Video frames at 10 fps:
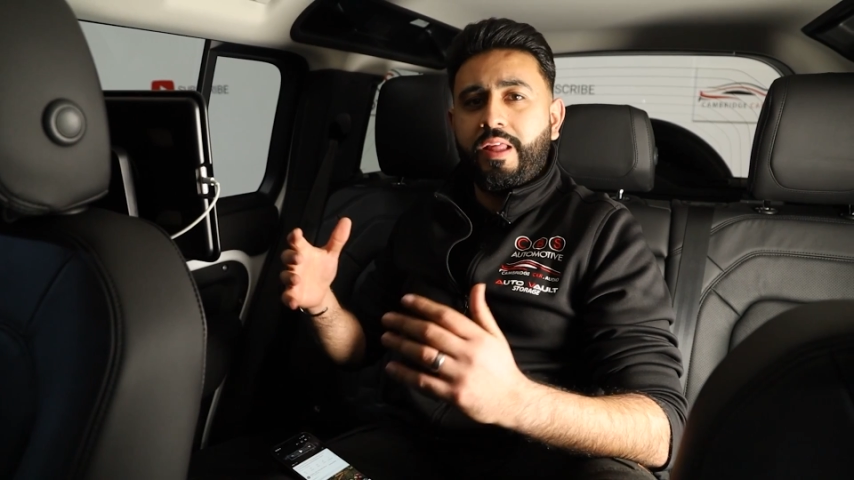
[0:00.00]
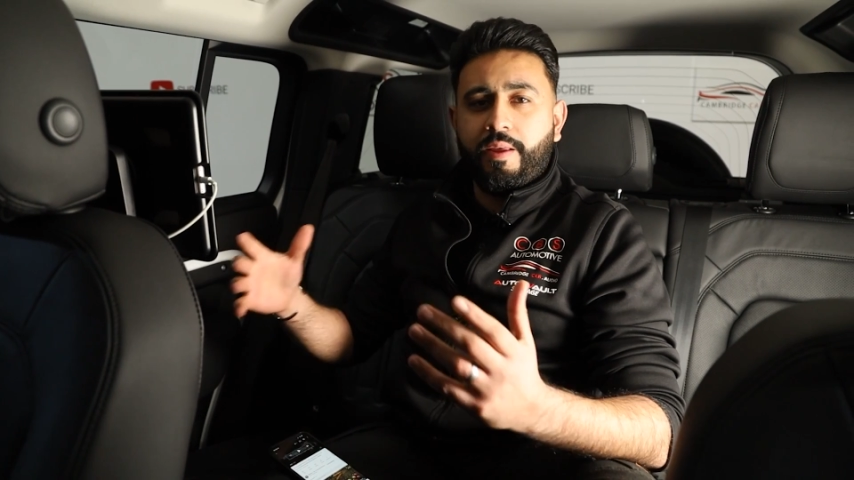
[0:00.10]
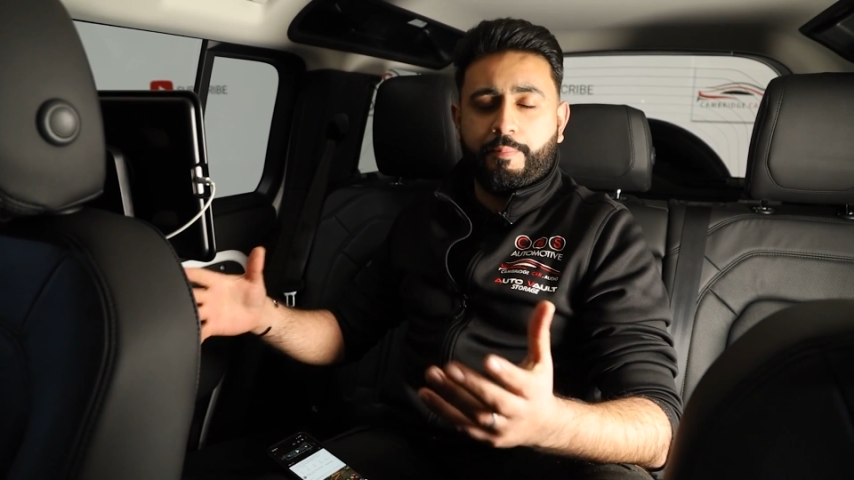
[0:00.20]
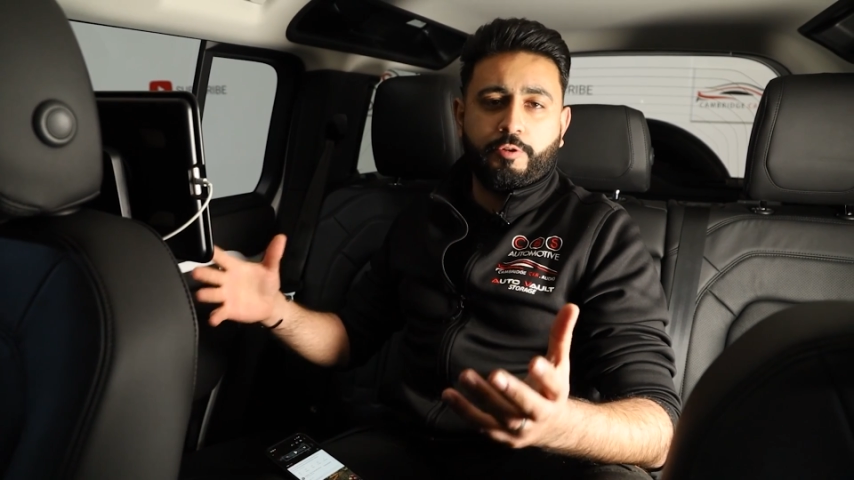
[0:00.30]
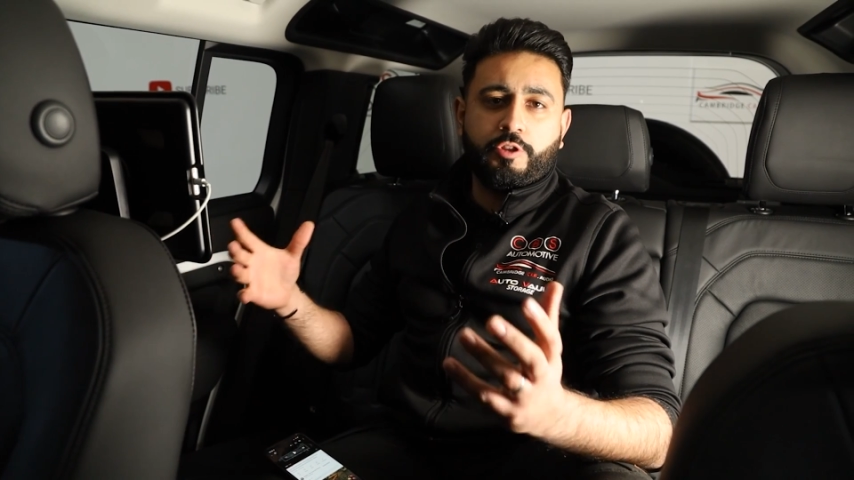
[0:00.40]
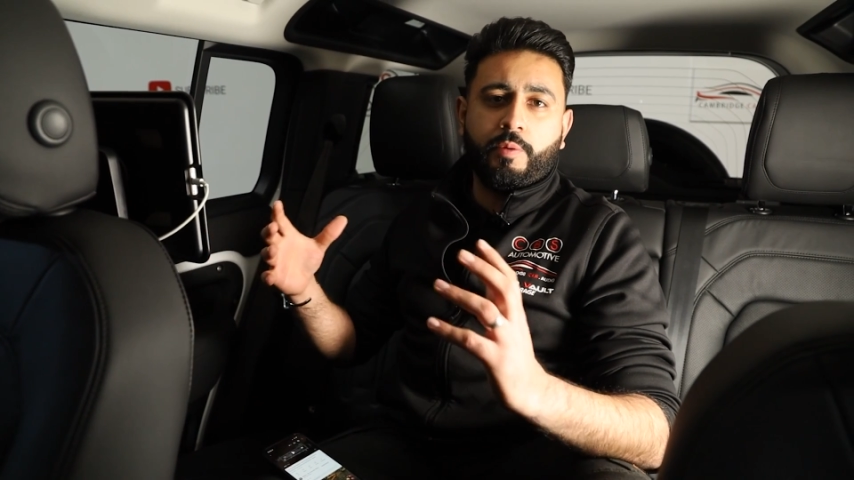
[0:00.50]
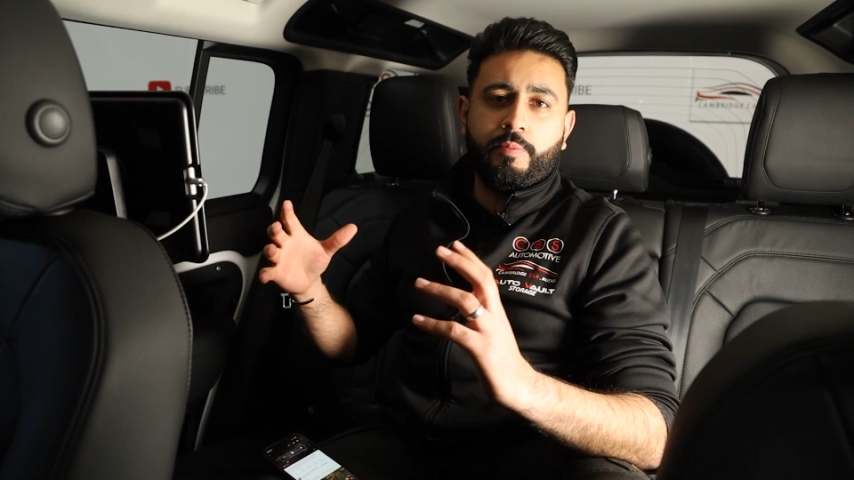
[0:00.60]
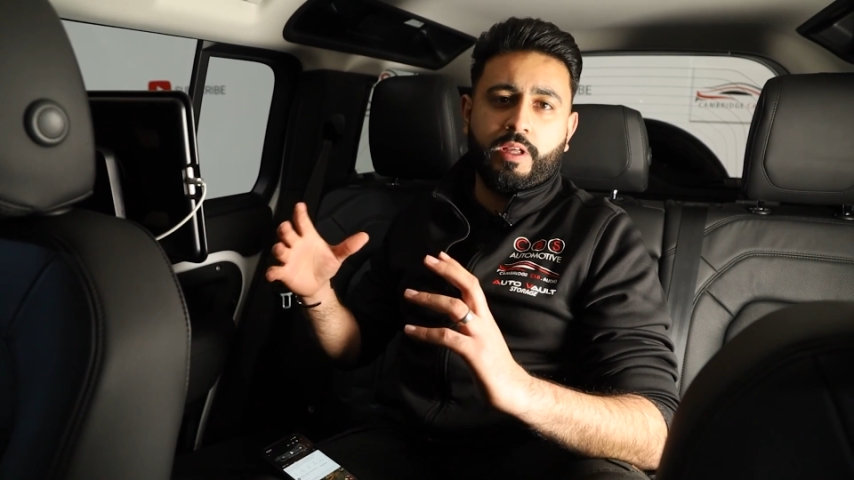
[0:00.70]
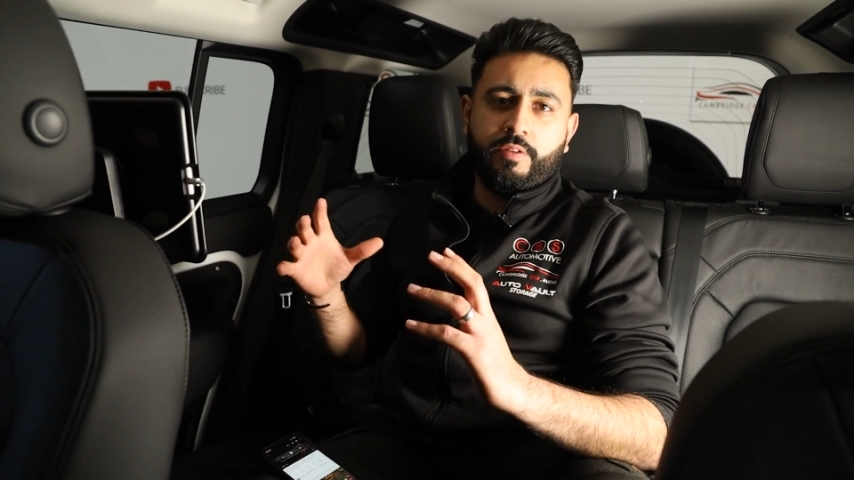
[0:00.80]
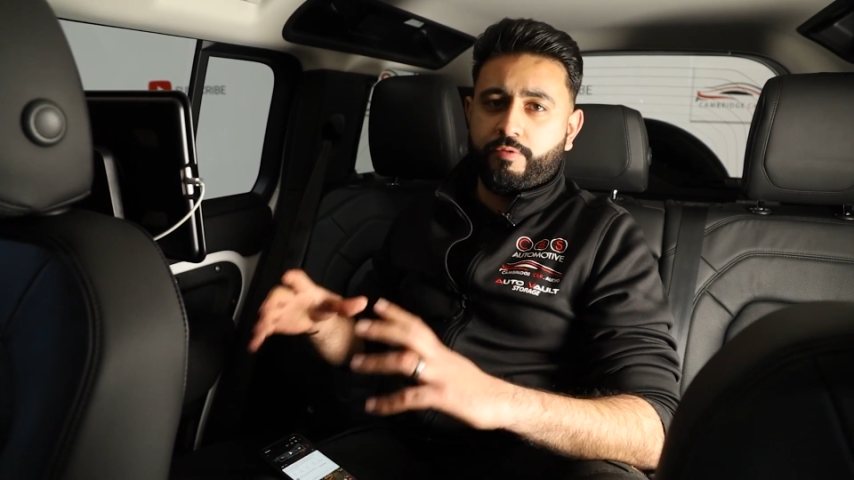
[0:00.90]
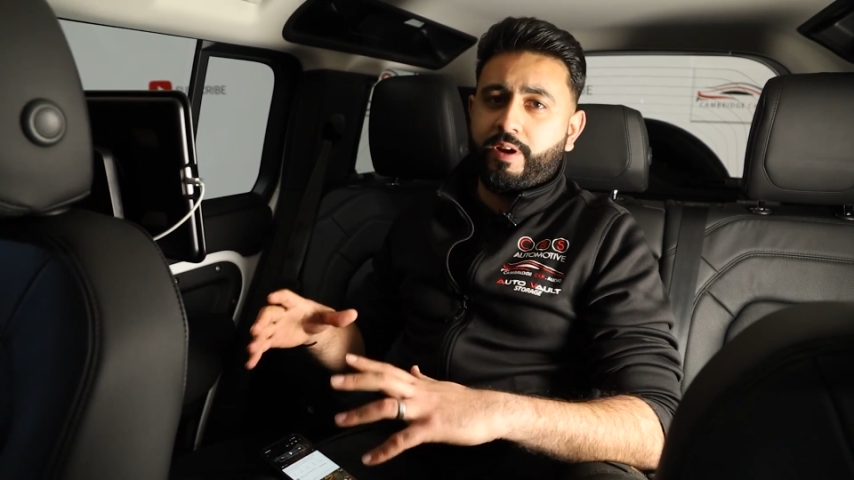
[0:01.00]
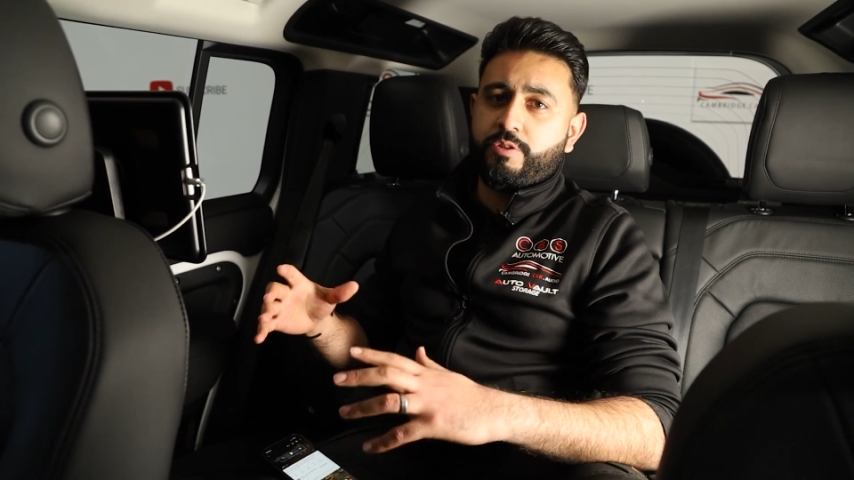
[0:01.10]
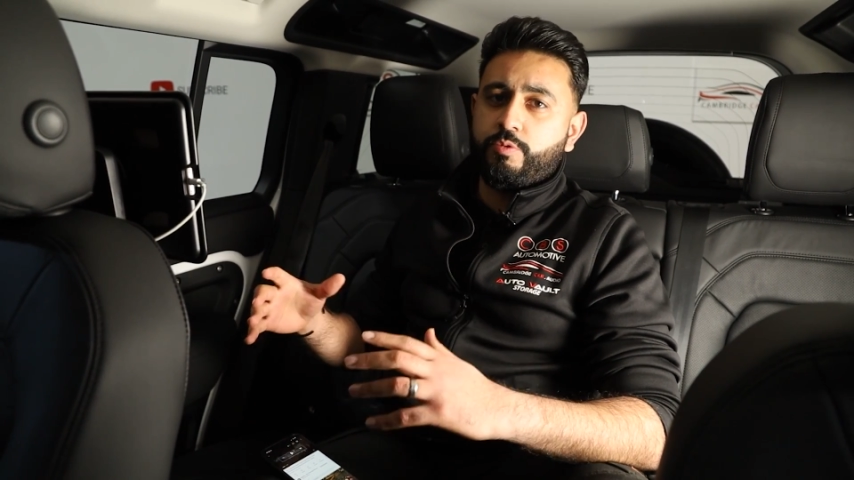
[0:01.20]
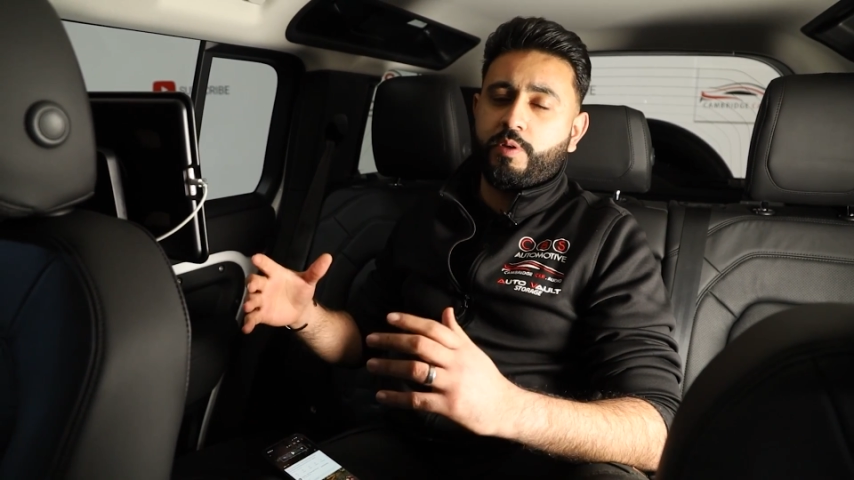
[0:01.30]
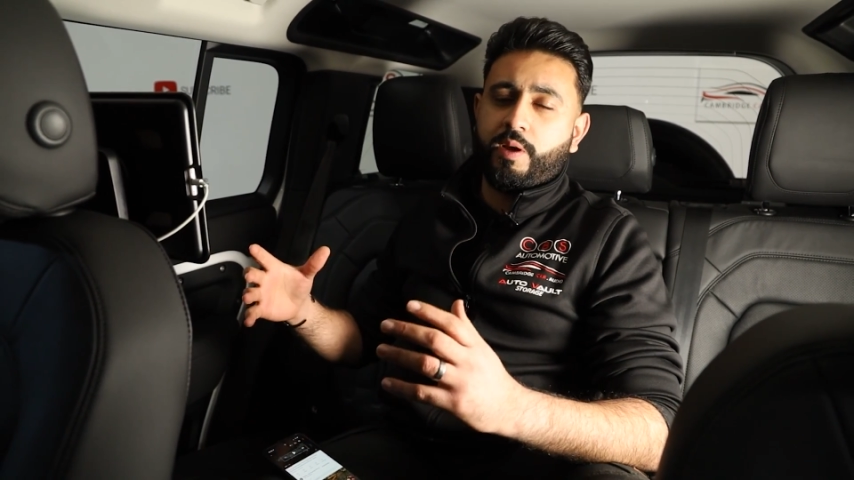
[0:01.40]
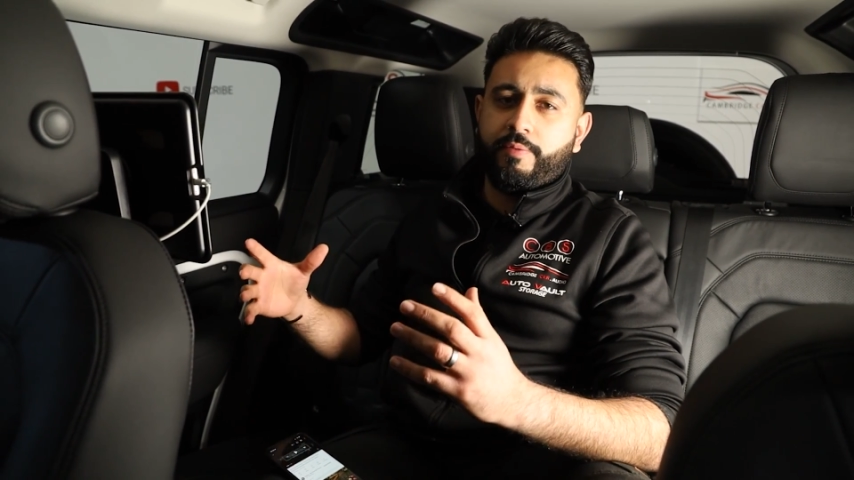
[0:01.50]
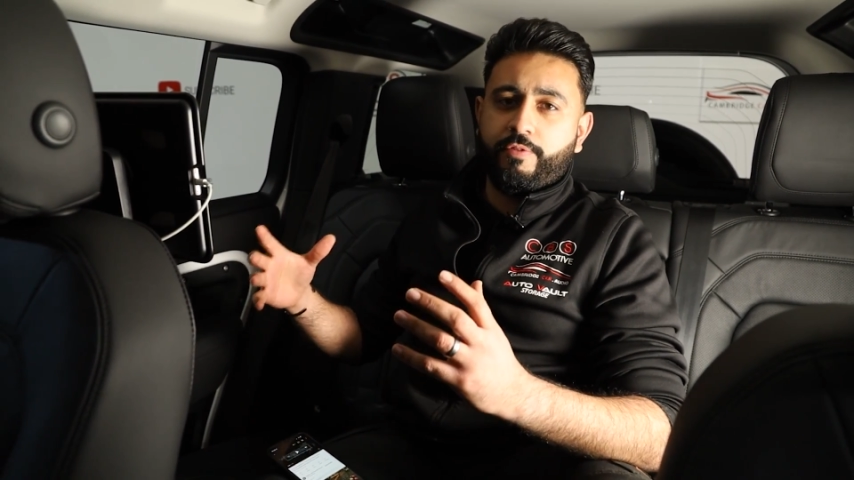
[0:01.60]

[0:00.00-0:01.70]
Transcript: that predominantly the rattles were coming